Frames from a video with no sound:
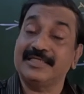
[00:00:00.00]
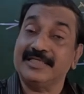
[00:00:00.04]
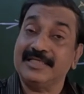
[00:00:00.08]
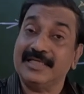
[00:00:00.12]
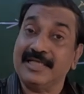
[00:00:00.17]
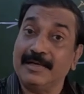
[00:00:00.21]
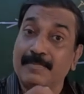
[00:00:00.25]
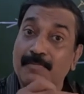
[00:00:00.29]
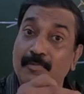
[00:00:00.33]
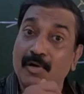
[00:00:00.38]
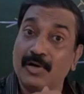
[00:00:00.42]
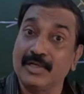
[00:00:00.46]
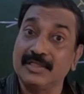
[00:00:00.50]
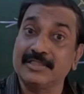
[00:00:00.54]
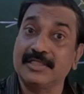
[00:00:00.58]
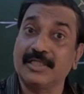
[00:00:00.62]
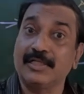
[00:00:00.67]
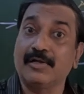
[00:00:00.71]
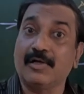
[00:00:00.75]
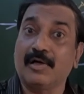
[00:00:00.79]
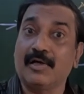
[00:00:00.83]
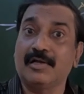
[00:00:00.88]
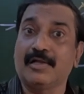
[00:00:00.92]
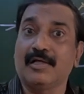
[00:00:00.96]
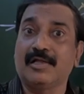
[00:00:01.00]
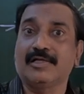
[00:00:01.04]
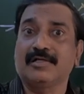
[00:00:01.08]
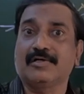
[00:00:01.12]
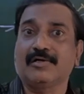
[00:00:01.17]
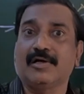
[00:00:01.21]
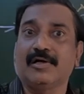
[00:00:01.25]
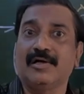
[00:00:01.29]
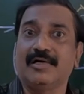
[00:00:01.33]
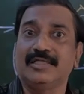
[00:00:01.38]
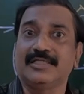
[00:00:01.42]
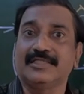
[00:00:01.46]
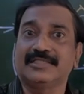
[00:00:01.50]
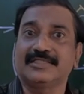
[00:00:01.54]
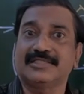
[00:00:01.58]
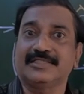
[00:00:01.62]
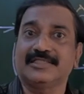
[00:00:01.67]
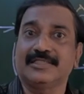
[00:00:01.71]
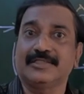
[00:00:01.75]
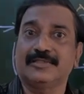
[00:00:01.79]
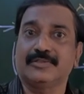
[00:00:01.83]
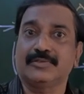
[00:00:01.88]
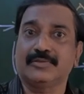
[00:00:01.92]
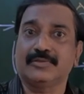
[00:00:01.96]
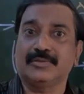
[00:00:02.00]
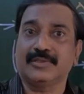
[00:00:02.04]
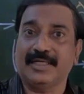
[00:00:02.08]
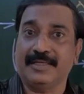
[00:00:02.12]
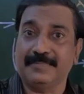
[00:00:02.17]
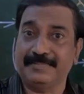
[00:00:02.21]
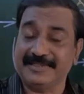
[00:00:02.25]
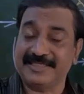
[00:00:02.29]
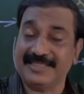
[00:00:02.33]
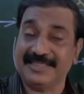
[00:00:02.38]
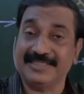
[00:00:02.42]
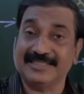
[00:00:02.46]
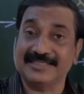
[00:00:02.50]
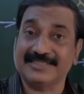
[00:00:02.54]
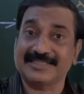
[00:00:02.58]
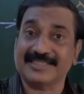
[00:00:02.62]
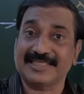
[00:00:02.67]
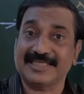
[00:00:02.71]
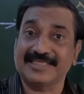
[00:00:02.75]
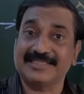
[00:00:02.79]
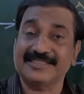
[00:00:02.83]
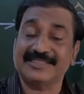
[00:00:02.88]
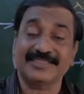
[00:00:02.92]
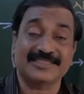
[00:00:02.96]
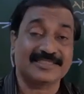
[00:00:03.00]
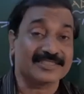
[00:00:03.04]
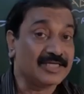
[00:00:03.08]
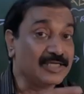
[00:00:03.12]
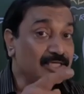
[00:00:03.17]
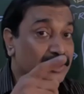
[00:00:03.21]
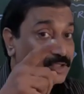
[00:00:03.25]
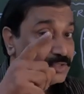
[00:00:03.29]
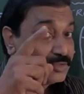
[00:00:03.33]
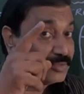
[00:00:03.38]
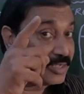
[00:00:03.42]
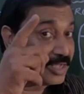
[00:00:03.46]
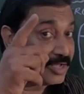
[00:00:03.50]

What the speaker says: Among the non-alcoholic steatohepatitis cases, you